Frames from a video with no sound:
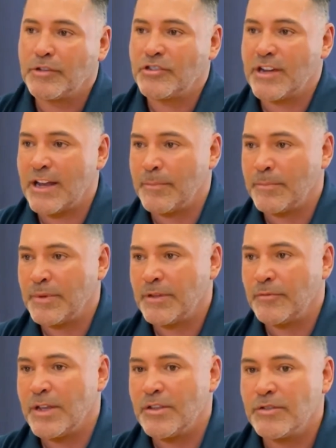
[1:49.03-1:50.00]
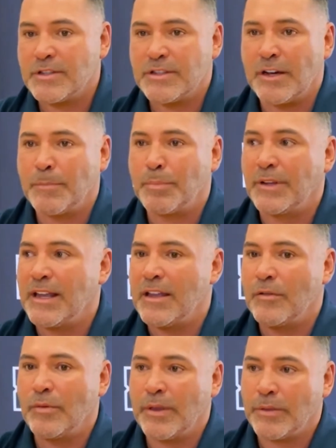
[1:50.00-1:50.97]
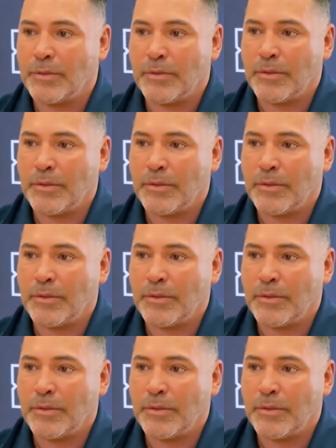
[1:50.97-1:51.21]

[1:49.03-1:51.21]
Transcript: champion, when you start playing with...